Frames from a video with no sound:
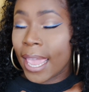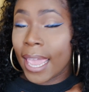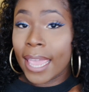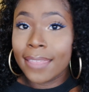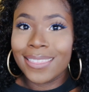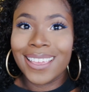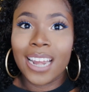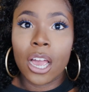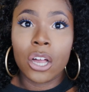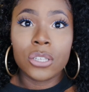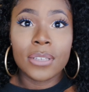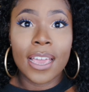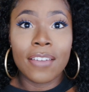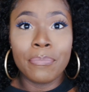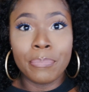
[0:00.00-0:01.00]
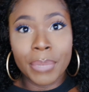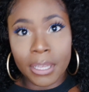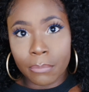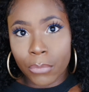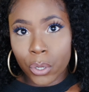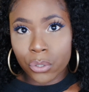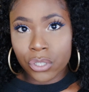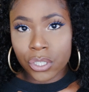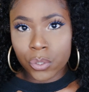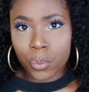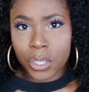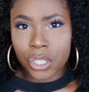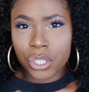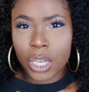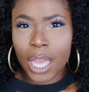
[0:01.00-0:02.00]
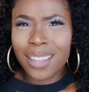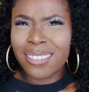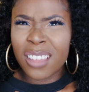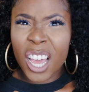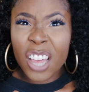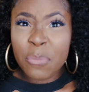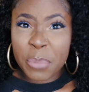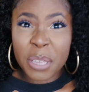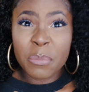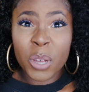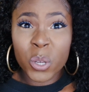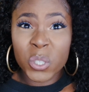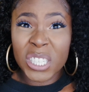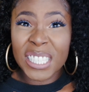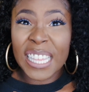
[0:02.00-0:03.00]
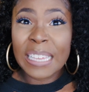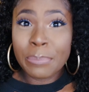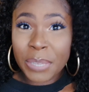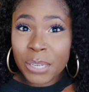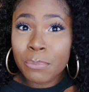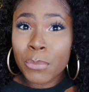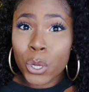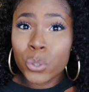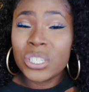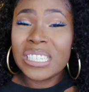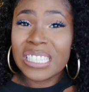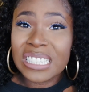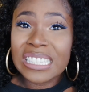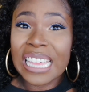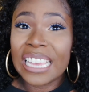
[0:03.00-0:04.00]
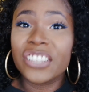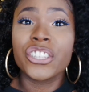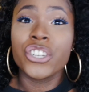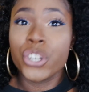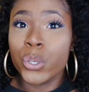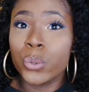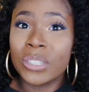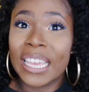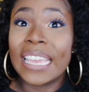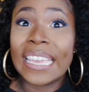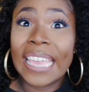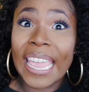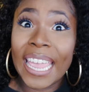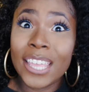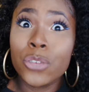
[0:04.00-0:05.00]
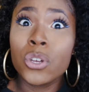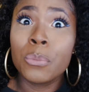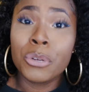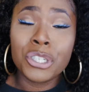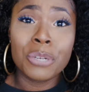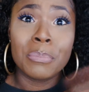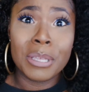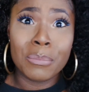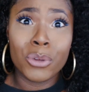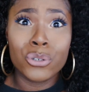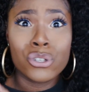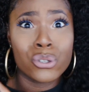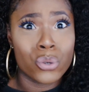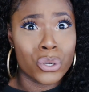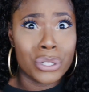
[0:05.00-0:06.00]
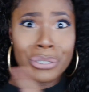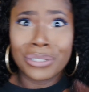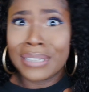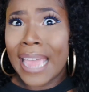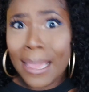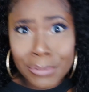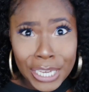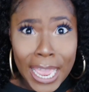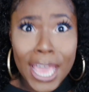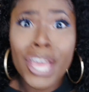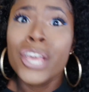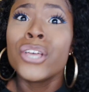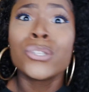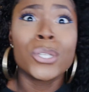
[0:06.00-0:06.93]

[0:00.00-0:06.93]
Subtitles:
And then I also have Bitmojis, which I love Bitmoji. Like, Bitmojis is like the new thing. And you can put your Bitmojis on your Snapchat.